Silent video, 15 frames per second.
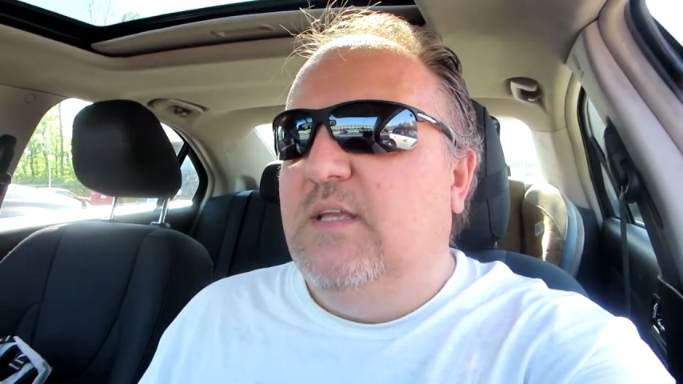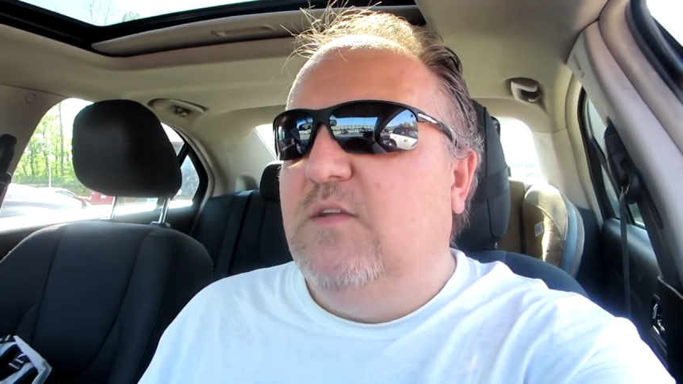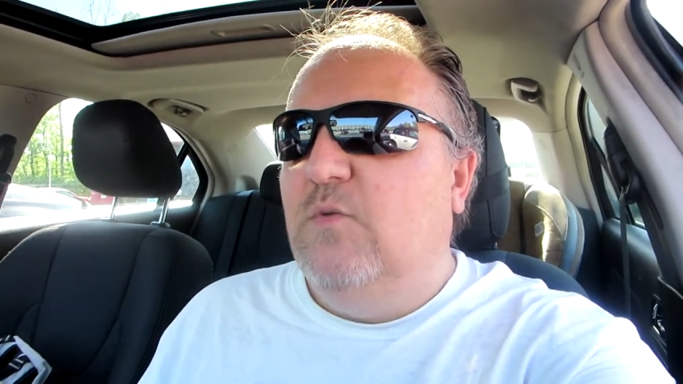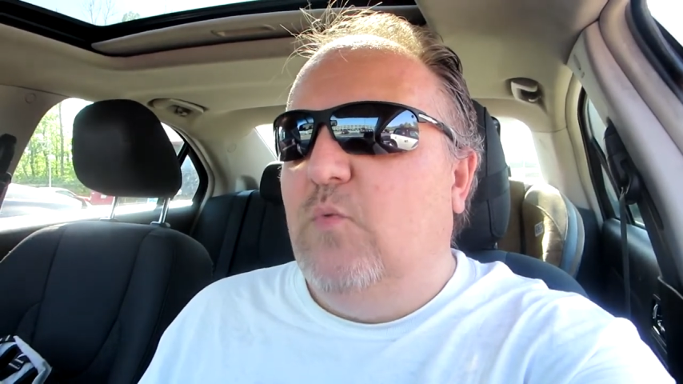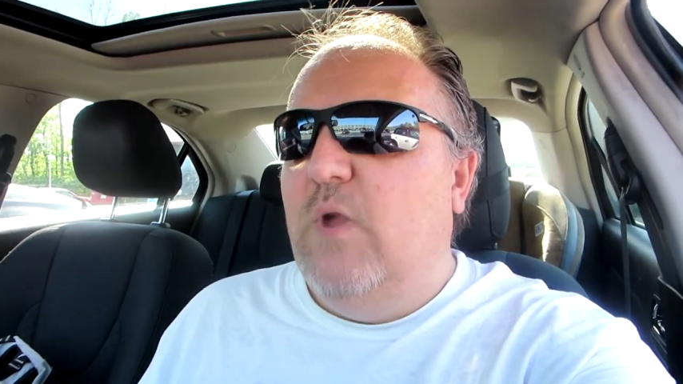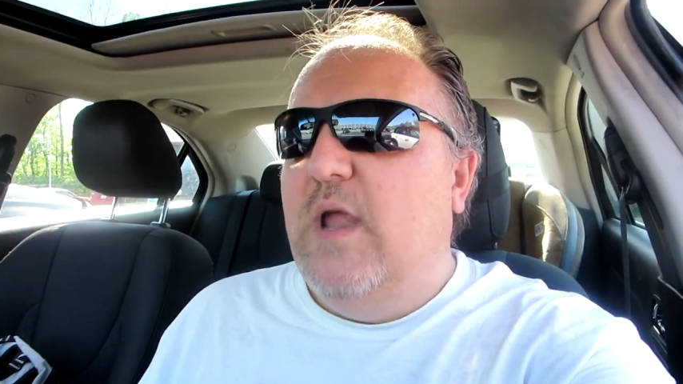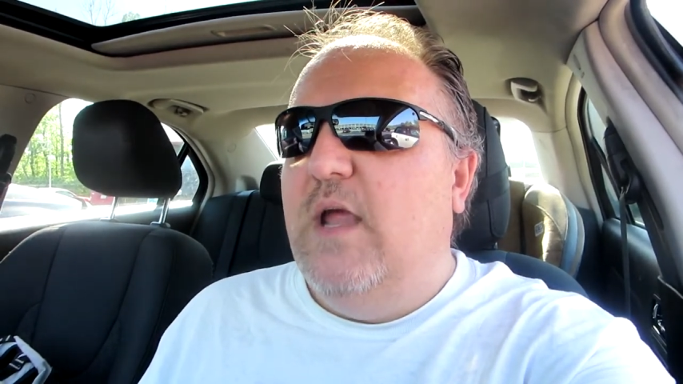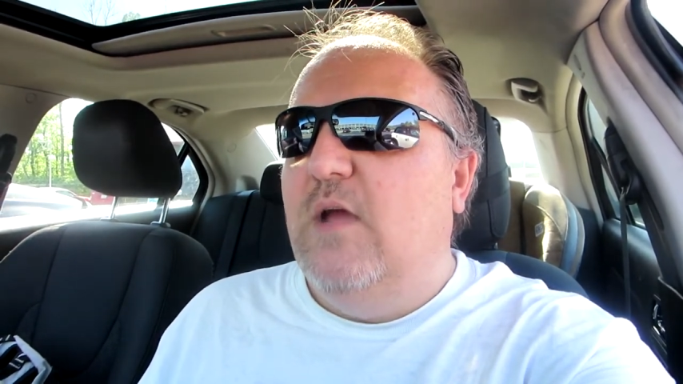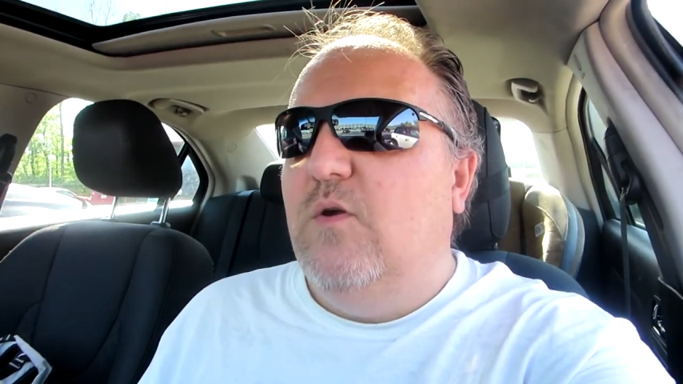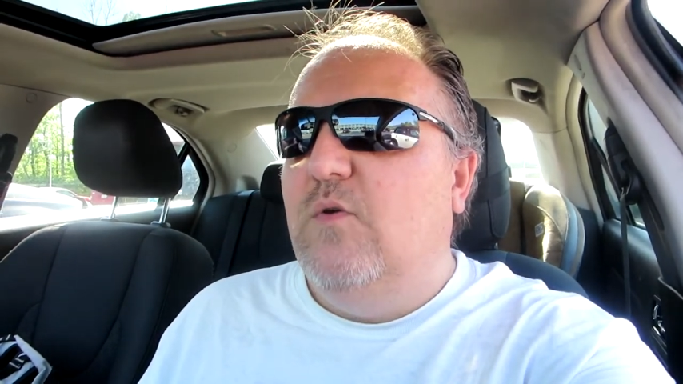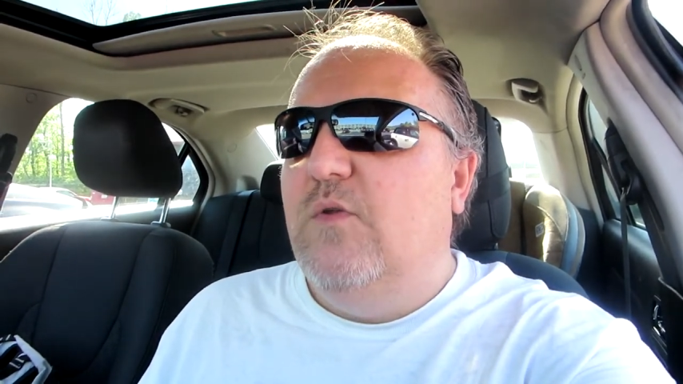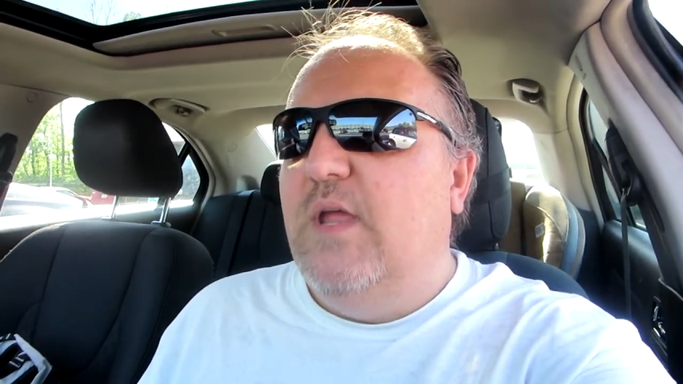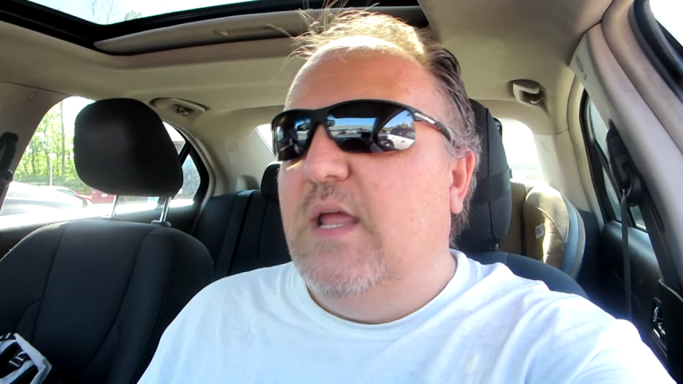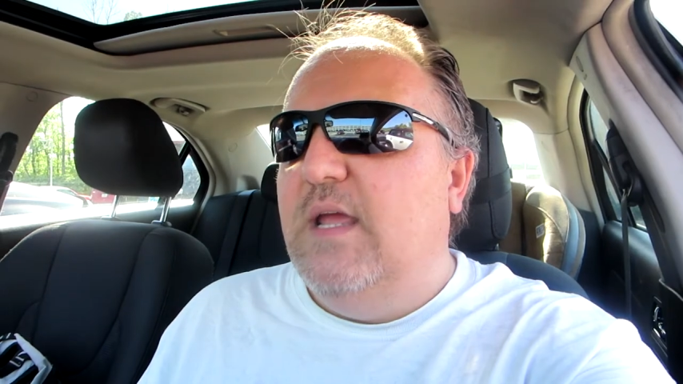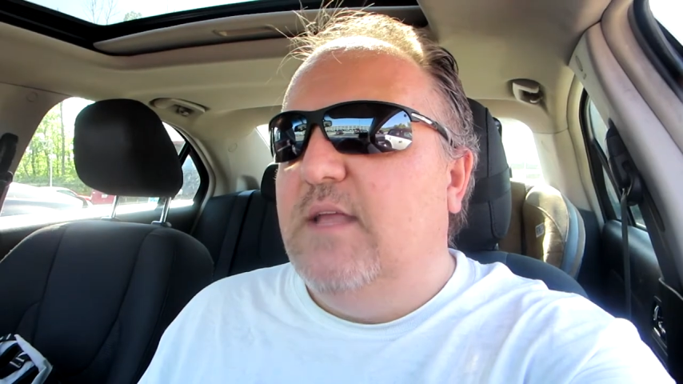
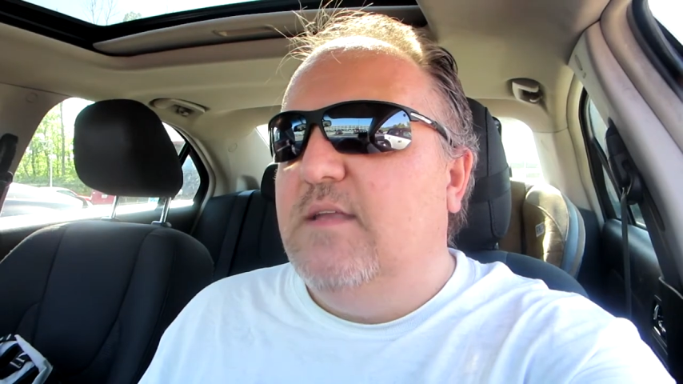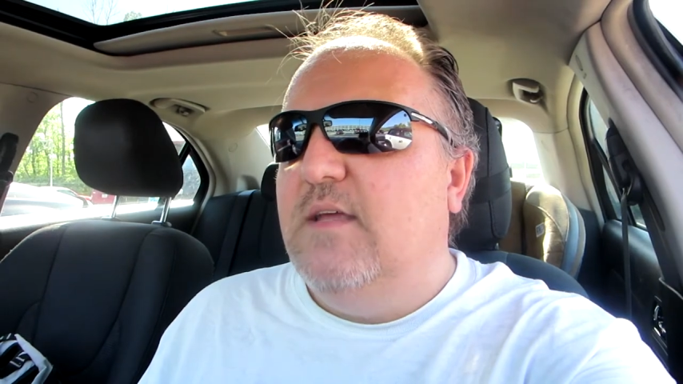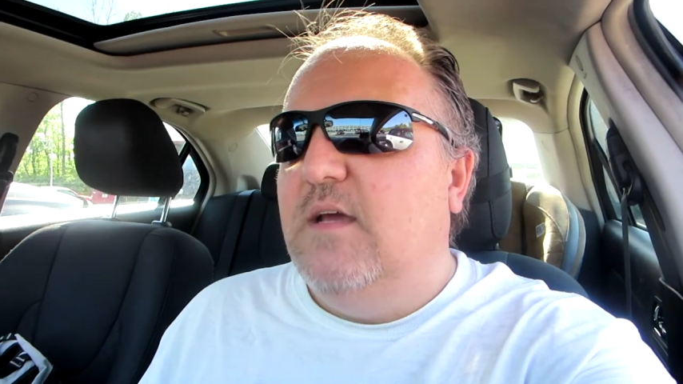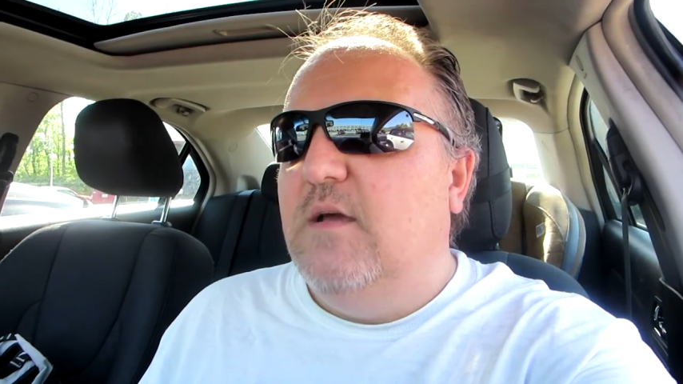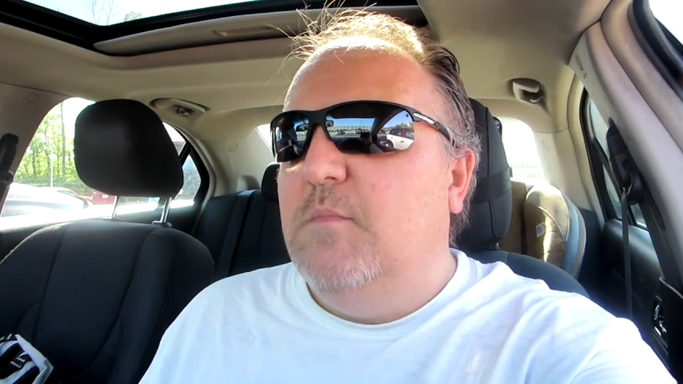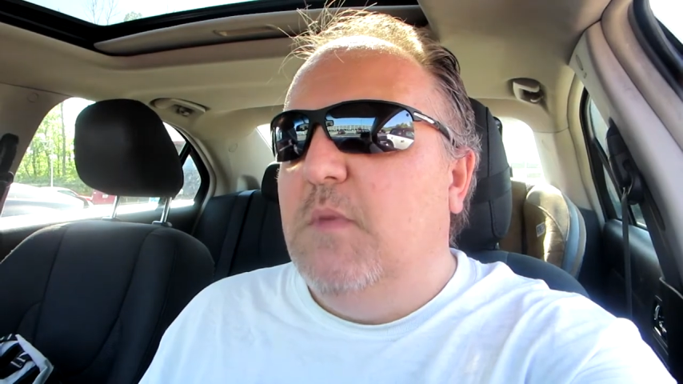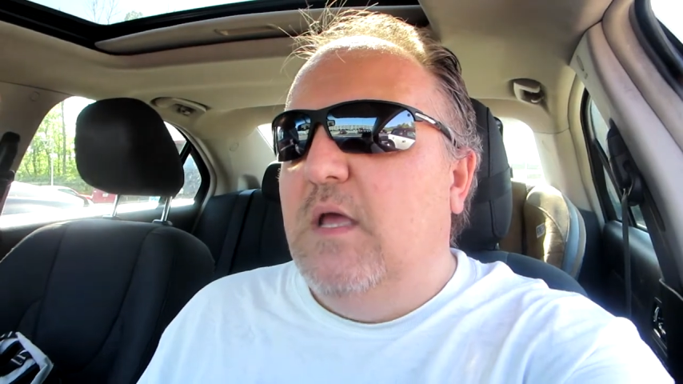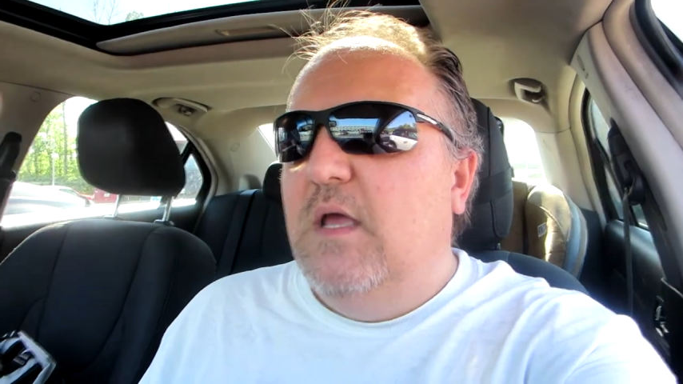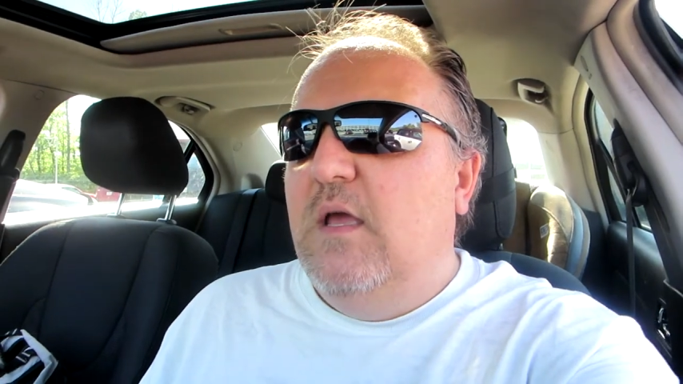derailed, and um,